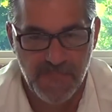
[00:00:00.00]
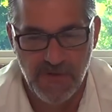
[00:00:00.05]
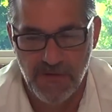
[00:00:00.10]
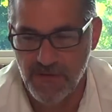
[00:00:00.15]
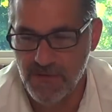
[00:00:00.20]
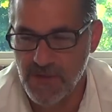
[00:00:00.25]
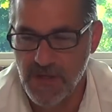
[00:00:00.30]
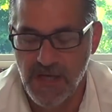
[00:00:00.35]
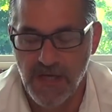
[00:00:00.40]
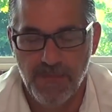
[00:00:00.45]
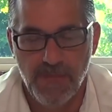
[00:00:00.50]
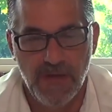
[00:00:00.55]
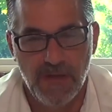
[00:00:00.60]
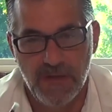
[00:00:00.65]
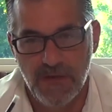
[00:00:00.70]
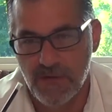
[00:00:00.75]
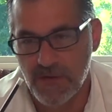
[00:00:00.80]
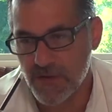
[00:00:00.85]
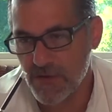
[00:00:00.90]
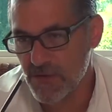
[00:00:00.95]
you name
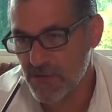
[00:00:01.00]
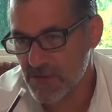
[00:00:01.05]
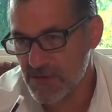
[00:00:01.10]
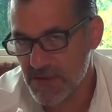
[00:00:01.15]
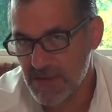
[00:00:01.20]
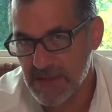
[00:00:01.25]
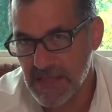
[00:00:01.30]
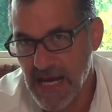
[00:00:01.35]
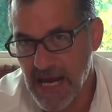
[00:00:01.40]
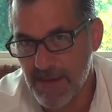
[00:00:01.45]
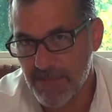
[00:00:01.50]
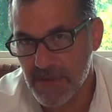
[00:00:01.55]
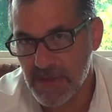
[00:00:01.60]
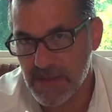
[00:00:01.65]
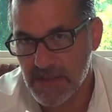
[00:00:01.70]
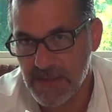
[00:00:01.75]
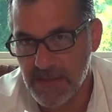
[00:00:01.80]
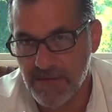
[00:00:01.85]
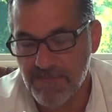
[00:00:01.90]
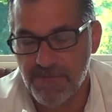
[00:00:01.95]
it. You can use it
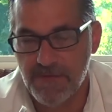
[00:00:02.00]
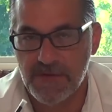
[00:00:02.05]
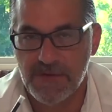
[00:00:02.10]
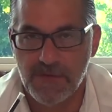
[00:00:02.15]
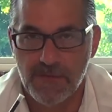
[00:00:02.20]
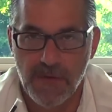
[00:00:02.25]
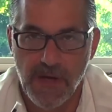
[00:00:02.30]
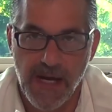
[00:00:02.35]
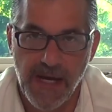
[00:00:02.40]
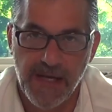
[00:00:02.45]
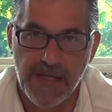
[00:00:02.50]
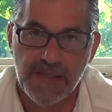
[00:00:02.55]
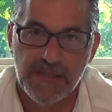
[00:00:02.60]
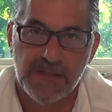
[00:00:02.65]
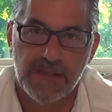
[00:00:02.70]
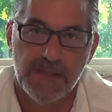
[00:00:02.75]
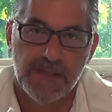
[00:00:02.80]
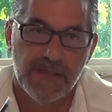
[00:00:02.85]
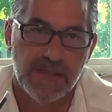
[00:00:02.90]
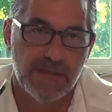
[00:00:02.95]
topically for
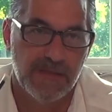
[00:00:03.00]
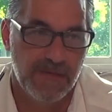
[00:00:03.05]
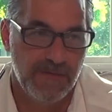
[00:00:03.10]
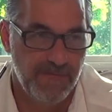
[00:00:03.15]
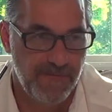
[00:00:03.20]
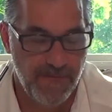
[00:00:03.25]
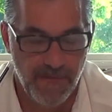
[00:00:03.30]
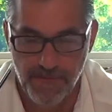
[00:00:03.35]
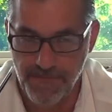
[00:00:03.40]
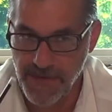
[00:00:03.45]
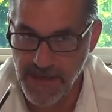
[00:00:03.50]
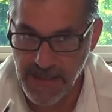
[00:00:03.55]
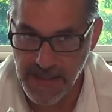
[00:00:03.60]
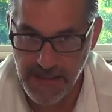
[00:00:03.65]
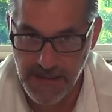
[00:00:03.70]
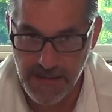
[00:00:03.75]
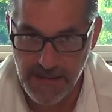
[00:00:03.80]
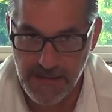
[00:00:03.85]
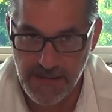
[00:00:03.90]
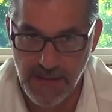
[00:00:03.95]
psoriasis and for
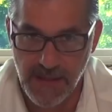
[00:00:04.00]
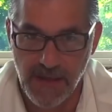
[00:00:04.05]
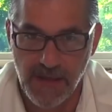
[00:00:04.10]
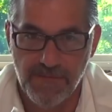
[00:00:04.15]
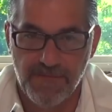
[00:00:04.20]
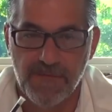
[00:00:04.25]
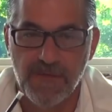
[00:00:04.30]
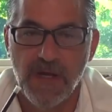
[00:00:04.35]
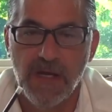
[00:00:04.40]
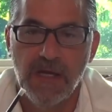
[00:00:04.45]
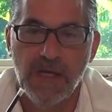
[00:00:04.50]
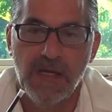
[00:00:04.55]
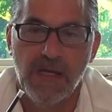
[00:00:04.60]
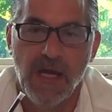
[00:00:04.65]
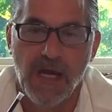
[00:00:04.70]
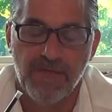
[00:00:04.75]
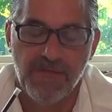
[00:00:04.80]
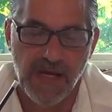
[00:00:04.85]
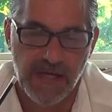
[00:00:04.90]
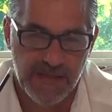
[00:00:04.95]
pain. I've
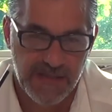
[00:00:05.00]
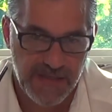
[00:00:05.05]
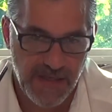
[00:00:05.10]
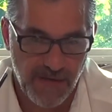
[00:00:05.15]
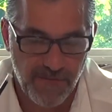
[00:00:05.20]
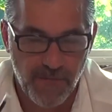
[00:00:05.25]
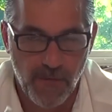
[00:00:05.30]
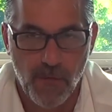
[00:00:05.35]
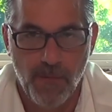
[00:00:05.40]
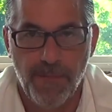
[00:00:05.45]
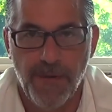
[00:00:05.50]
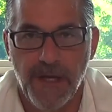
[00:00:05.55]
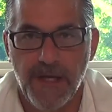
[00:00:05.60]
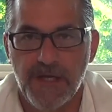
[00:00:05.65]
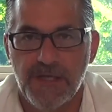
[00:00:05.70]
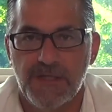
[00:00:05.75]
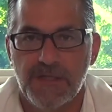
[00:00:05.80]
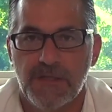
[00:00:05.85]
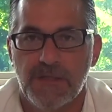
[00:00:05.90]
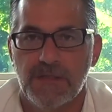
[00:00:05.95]
got several
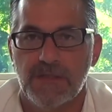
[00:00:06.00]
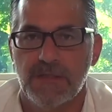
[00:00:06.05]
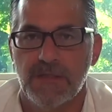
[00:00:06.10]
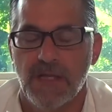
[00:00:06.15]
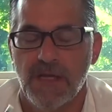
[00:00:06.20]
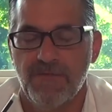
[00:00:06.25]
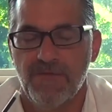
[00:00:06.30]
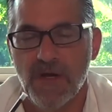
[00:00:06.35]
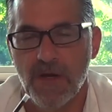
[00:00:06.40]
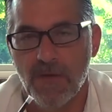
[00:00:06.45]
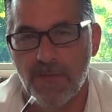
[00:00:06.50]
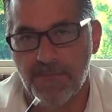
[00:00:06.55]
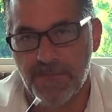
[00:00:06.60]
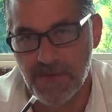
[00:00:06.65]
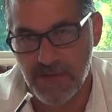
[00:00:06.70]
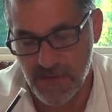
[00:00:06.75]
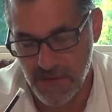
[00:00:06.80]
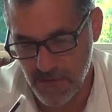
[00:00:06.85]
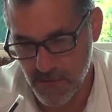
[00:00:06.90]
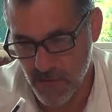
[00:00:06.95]
patients that I've
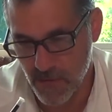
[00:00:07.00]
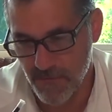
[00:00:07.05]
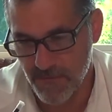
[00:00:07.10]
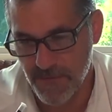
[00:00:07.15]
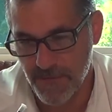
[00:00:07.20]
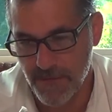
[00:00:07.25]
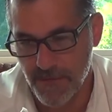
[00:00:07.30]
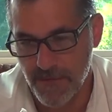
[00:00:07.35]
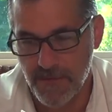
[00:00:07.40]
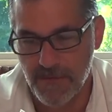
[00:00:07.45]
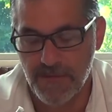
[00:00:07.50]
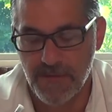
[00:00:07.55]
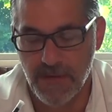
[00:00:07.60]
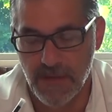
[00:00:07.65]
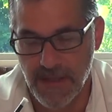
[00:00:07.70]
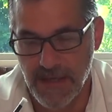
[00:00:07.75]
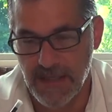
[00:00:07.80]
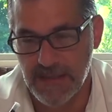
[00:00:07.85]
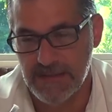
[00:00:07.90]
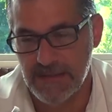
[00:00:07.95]
helped over the
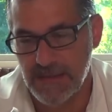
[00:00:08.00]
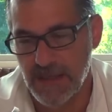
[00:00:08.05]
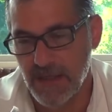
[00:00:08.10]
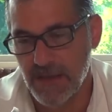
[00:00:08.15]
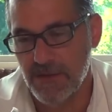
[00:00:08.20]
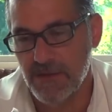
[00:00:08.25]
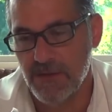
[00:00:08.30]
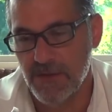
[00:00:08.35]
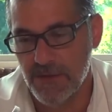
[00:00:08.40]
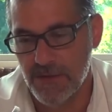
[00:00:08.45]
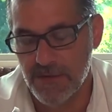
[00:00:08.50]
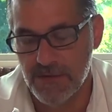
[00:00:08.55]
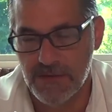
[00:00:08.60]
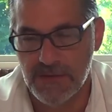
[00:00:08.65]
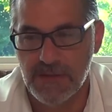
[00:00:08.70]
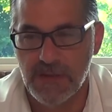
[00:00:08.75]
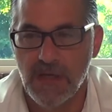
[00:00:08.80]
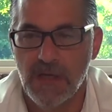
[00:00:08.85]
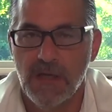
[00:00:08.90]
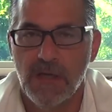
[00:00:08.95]
last 10
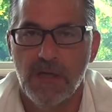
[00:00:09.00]
years